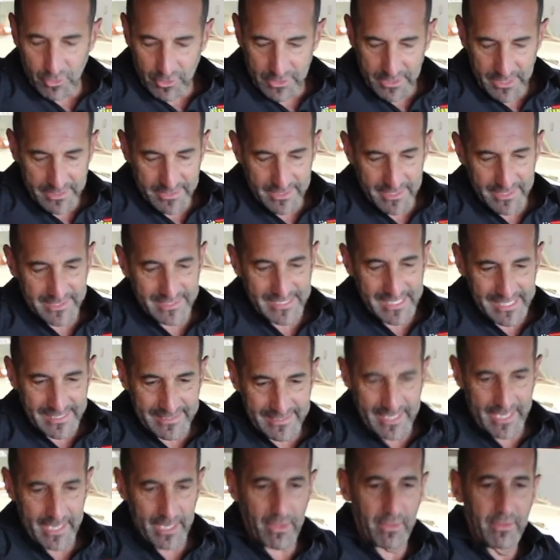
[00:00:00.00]
Look at the
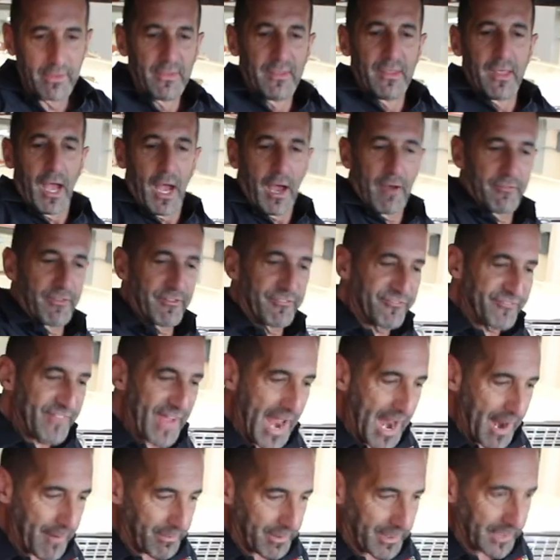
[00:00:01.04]
detail of the
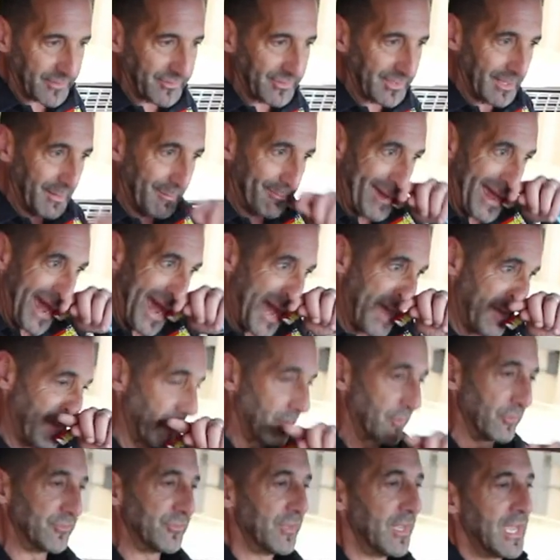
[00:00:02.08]
fabrics and the
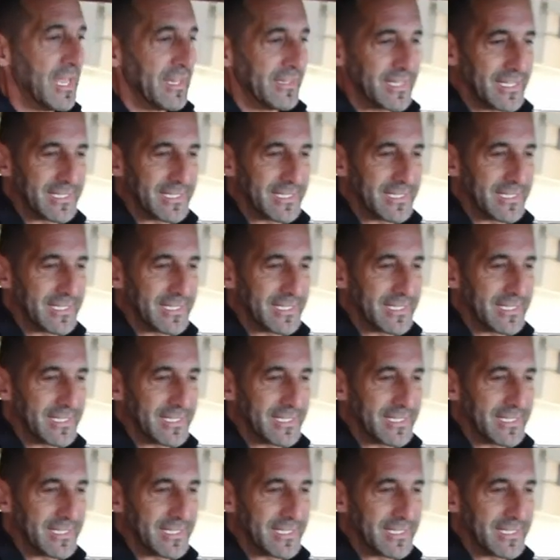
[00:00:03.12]
patterns.